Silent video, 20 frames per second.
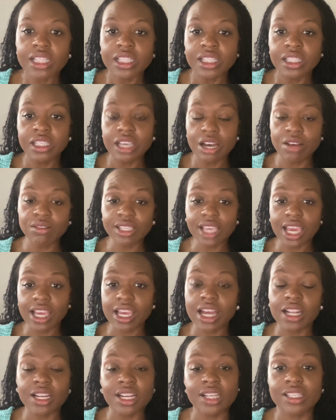Don't take
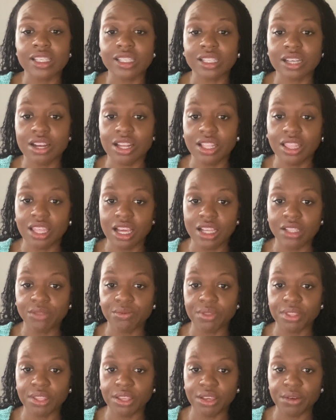unnecessary things
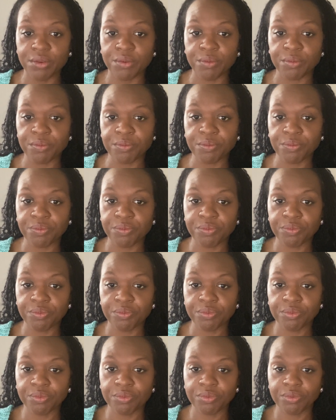with you.
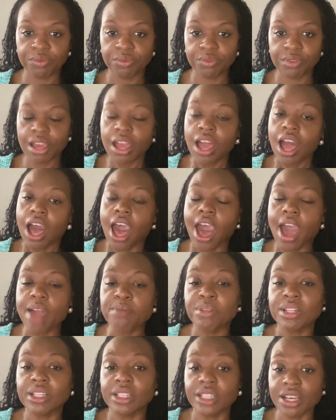I
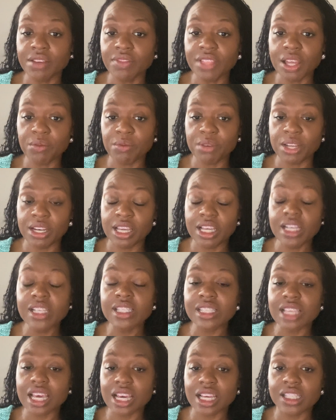believe that when he
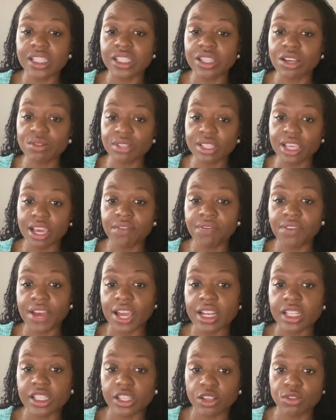says, don't take
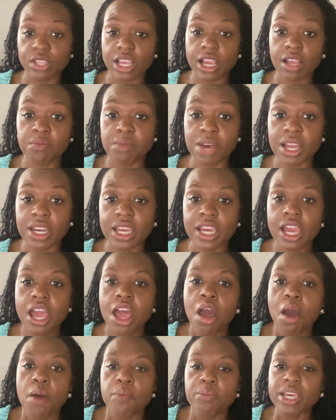finance, don't take money,
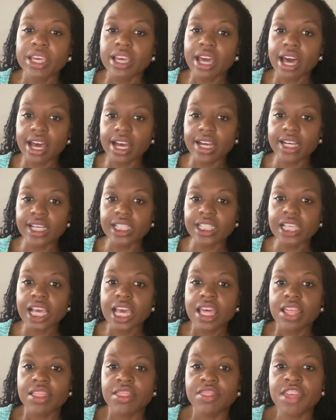because
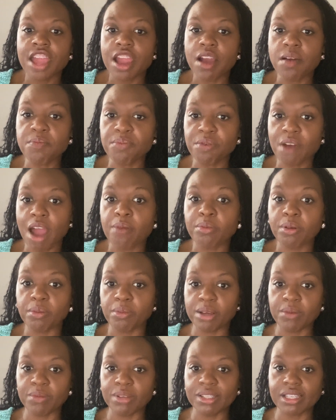there
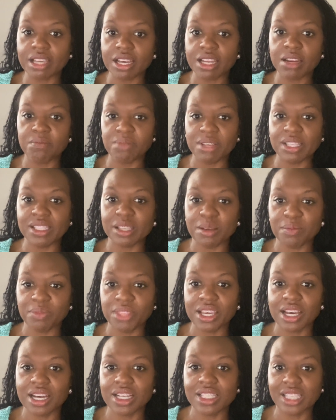probably was going to be
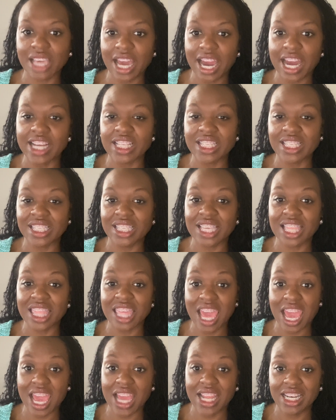something attached to
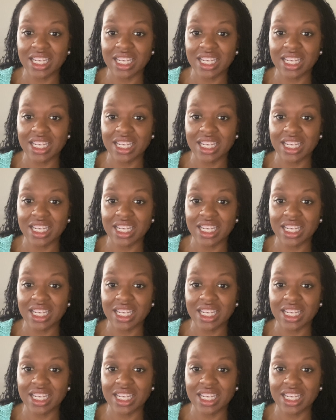that.